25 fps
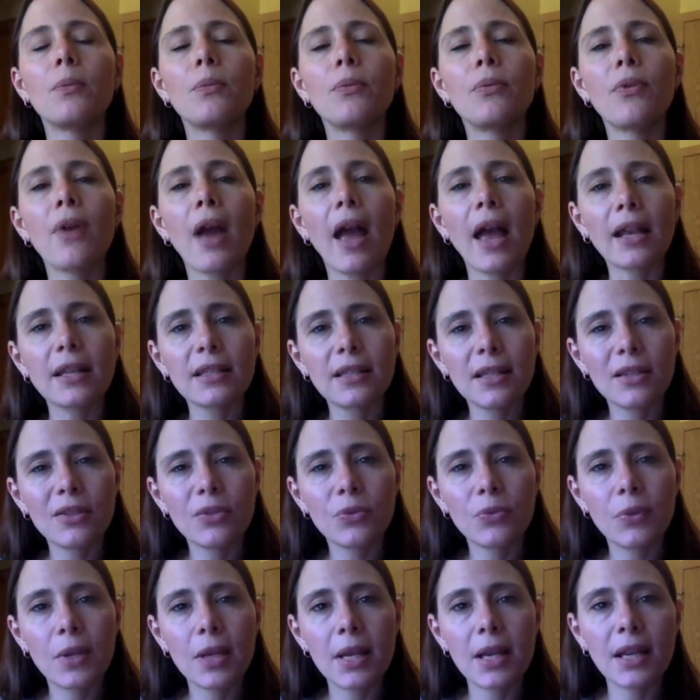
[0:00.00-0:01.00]

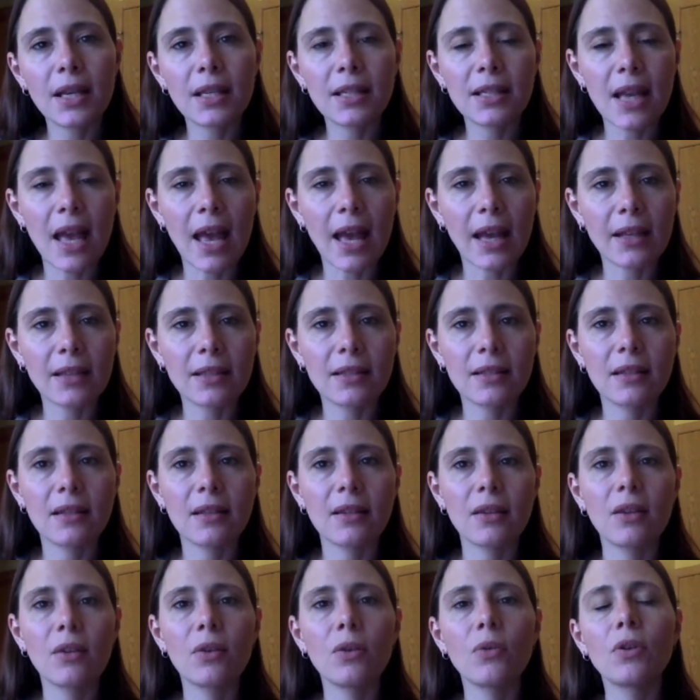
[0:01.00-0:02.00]
practice reading a text
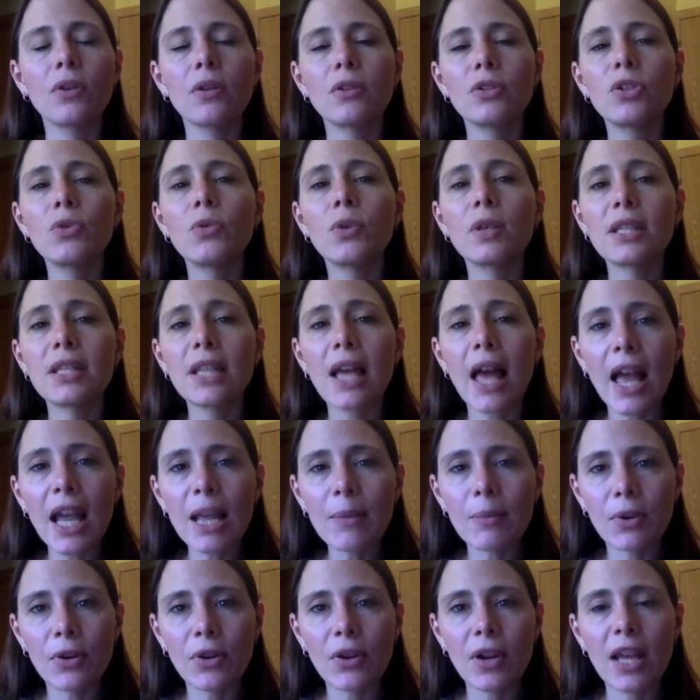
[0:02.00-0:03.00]
to a
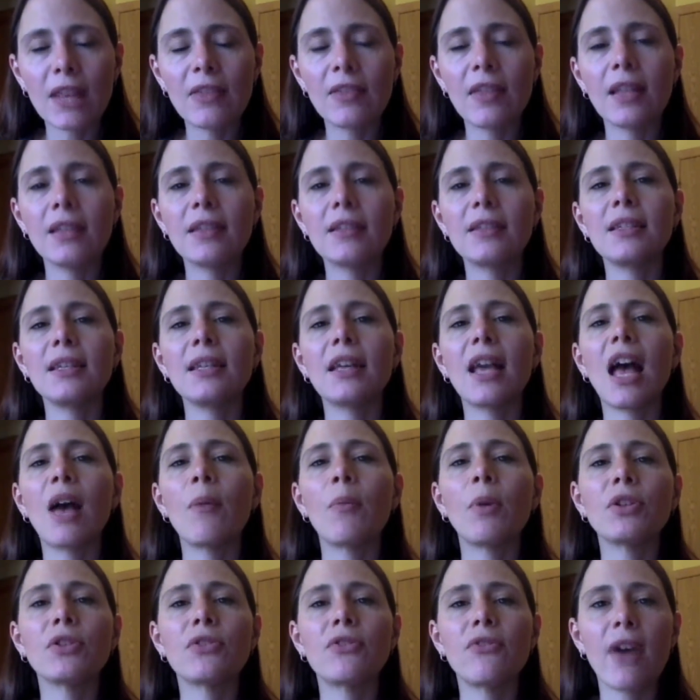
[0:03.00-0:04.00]
timer and then see
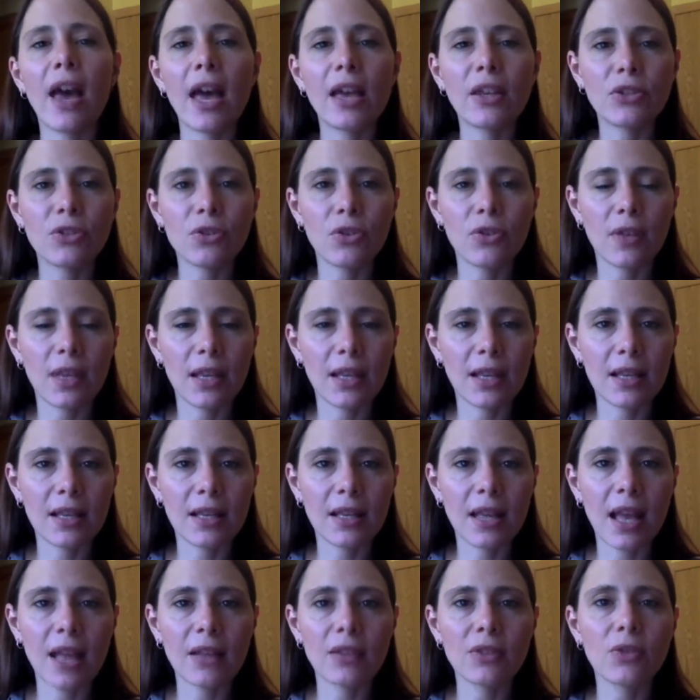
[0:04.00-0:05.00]
how much faster they
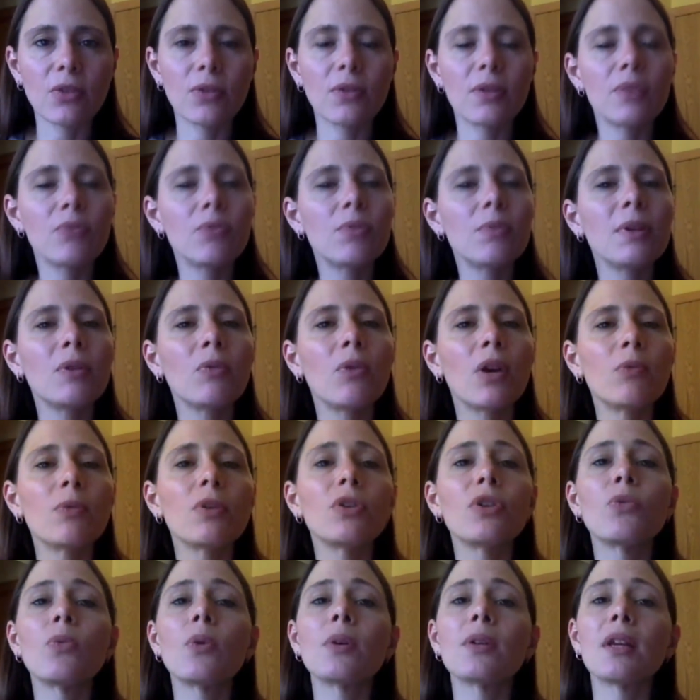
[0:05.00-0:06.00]
can get. So this would be one
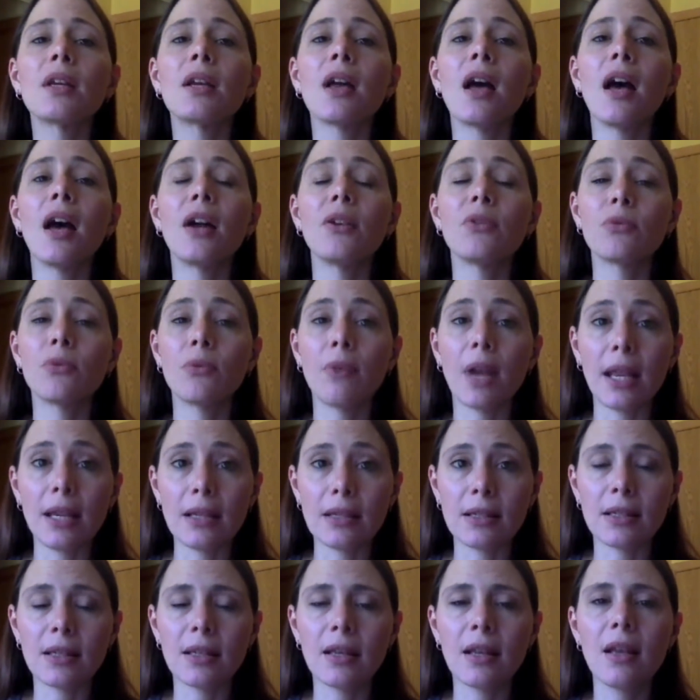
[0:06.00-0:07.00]
where you're working on
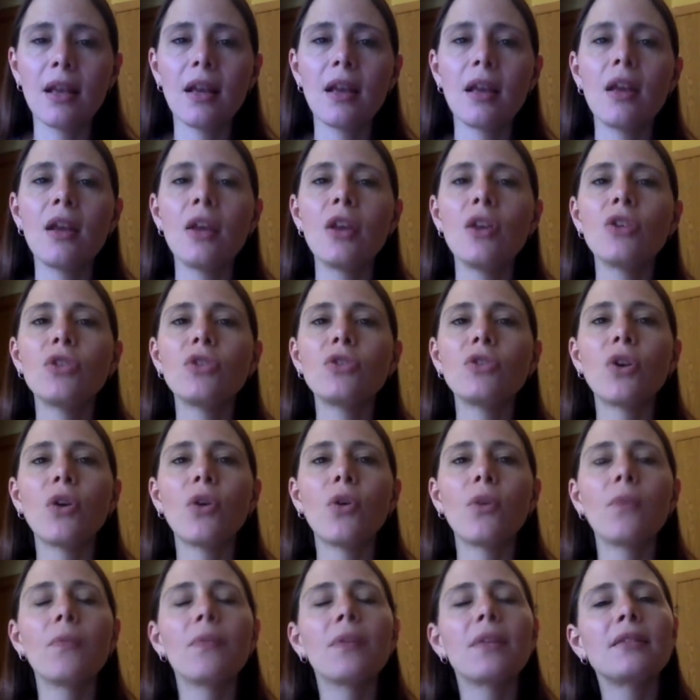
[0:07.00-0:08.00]
rate.
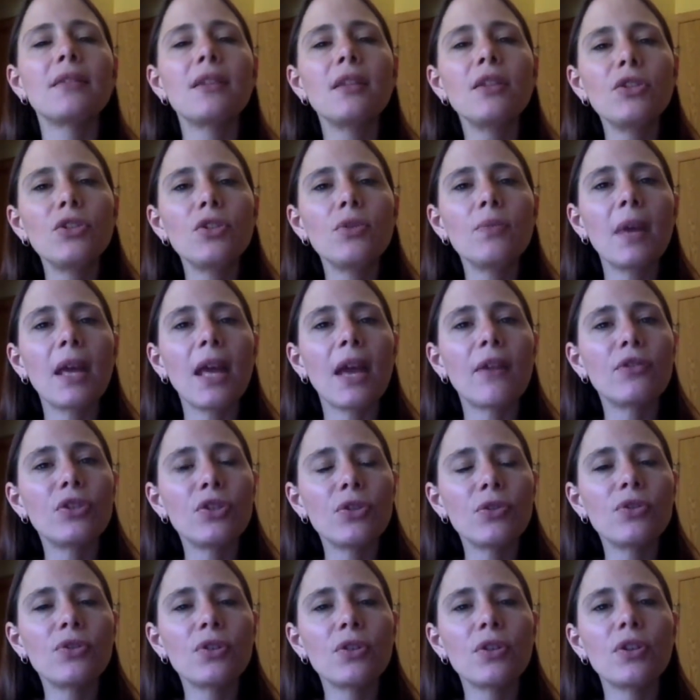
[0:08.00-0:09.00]
So since you may have
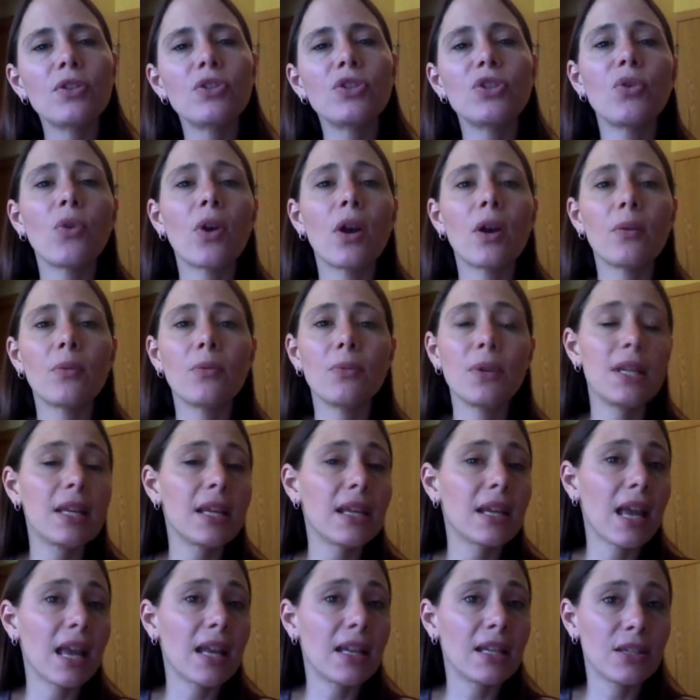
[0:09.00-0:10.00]
two students who are
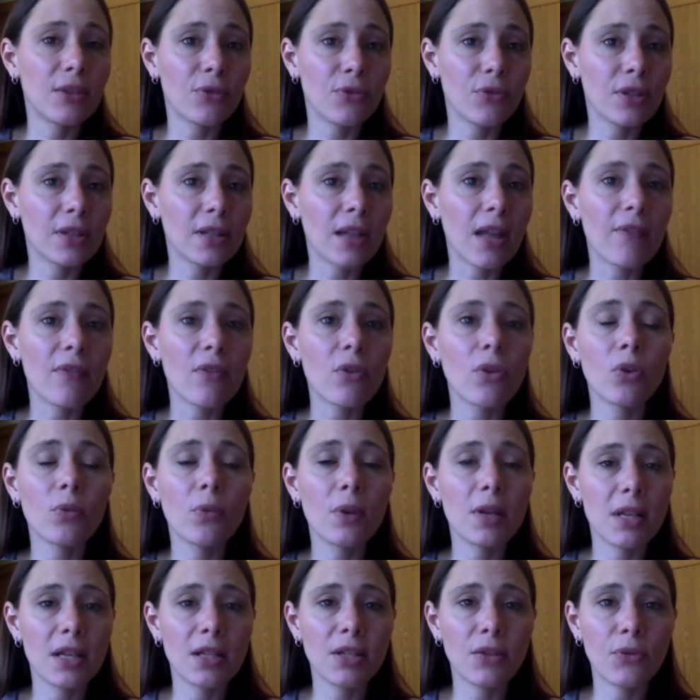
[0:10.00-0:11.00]
reading at a different level or
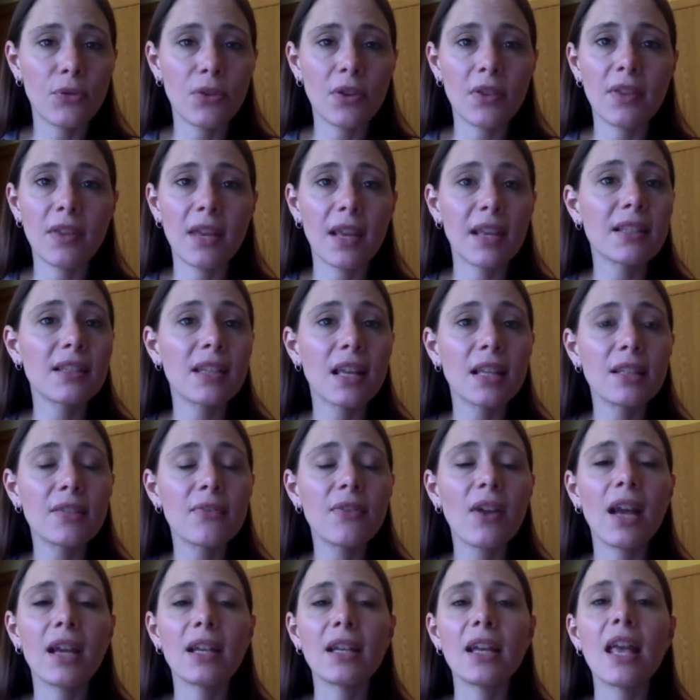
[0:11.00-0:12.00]
reading different things,
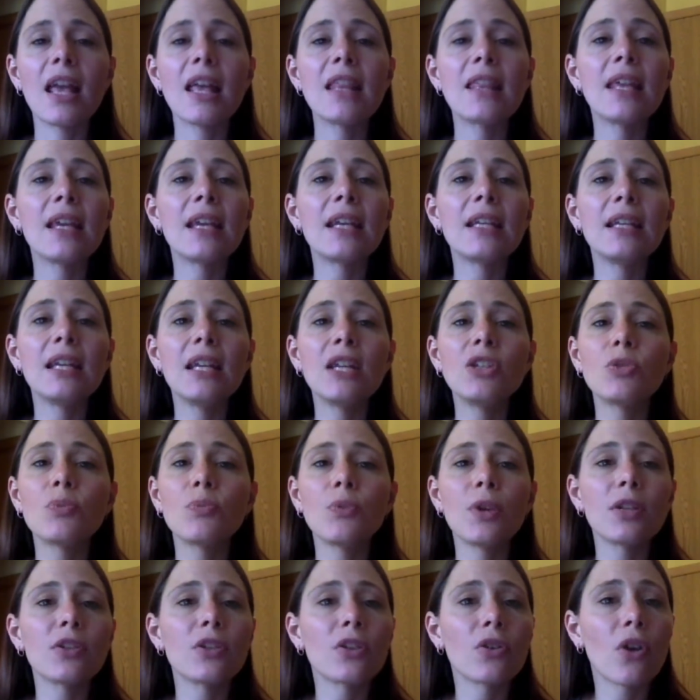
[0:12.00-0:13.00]
that's fine. They can each
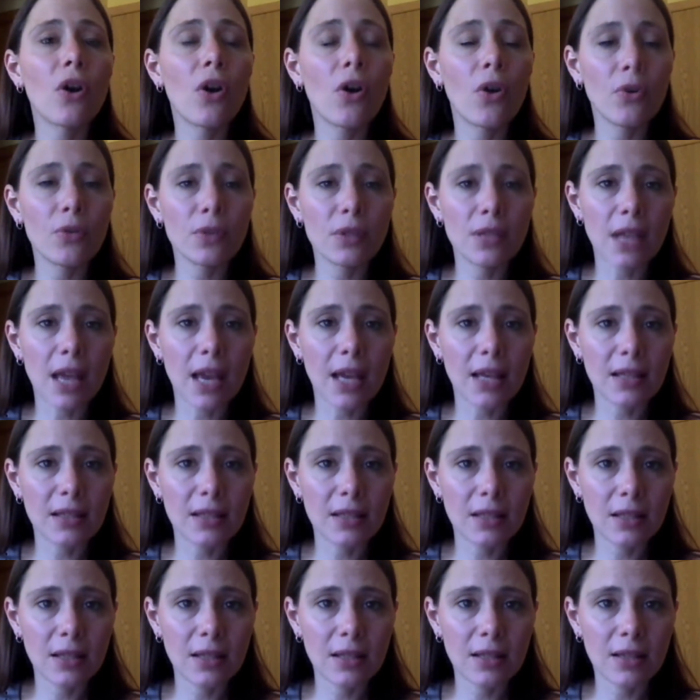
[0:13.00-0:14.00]
bring their own
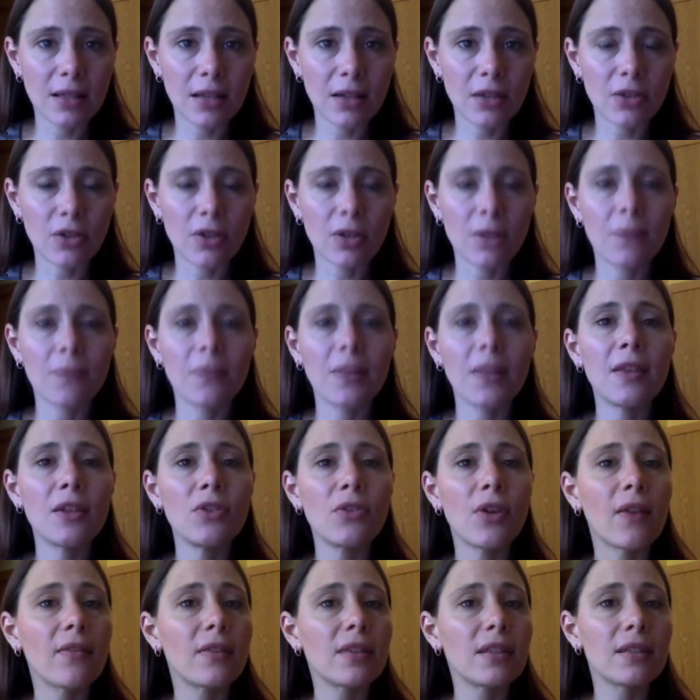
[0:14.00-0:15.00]
text to the center, and then
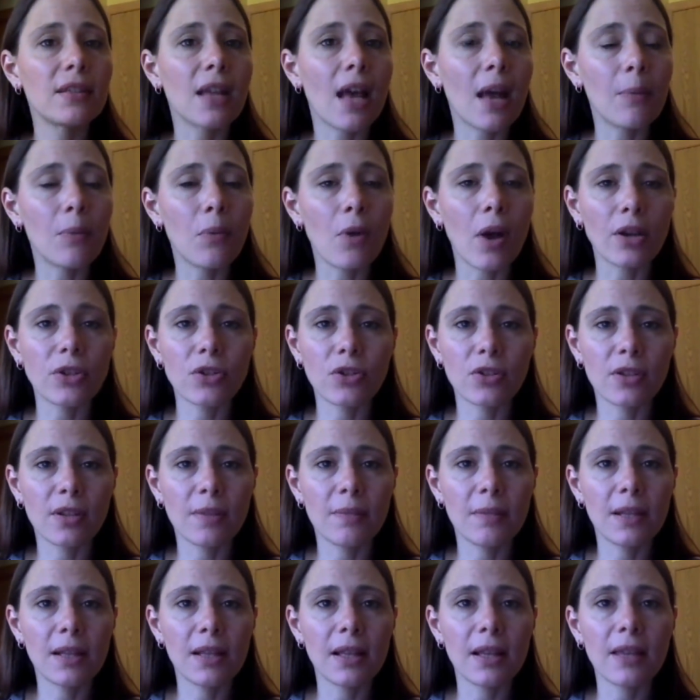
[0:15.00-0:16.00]
you have a stopwatch or
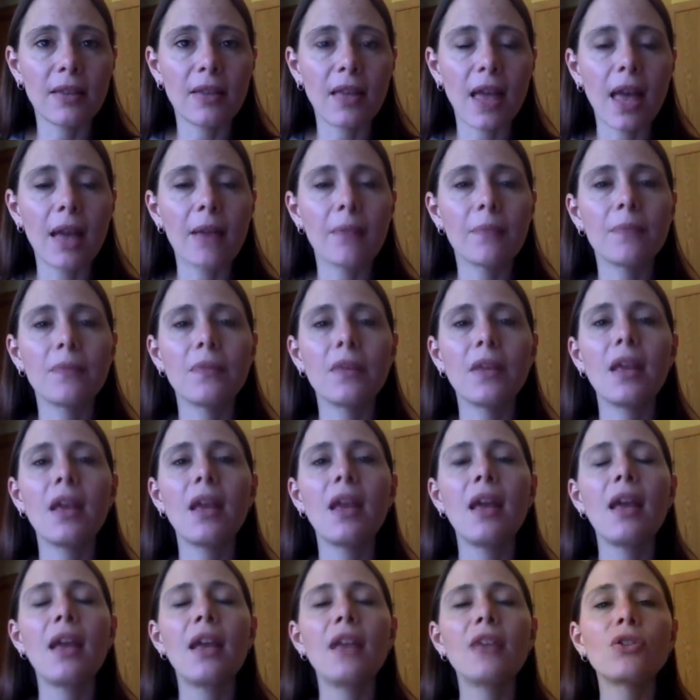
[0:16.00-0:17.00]
something like that.
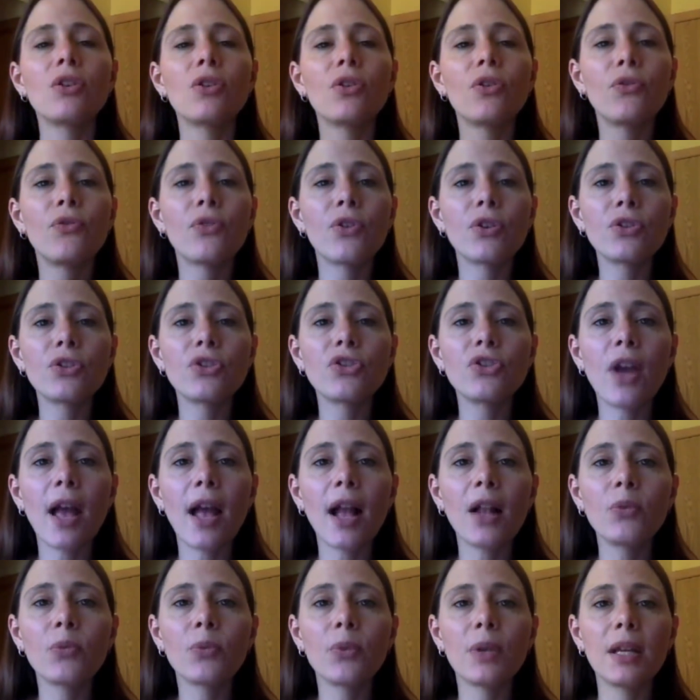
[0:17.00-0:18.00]
So the first
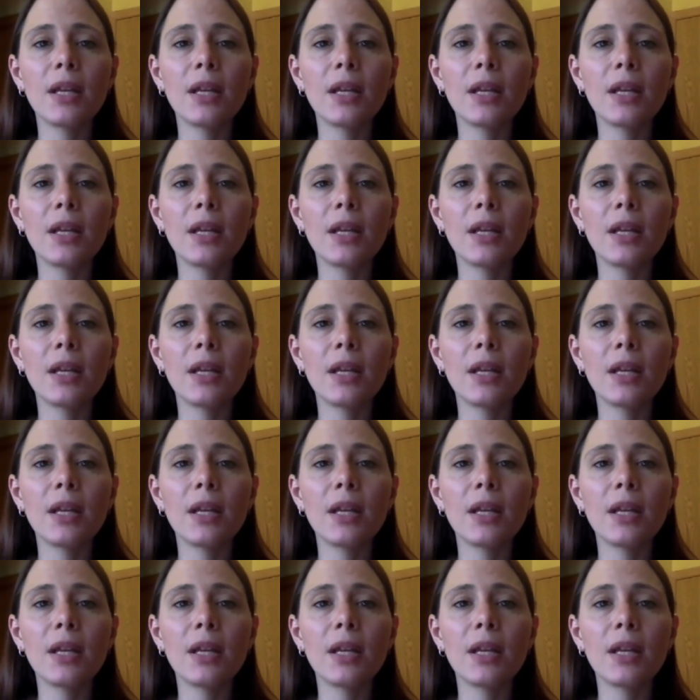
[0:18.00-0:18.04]
child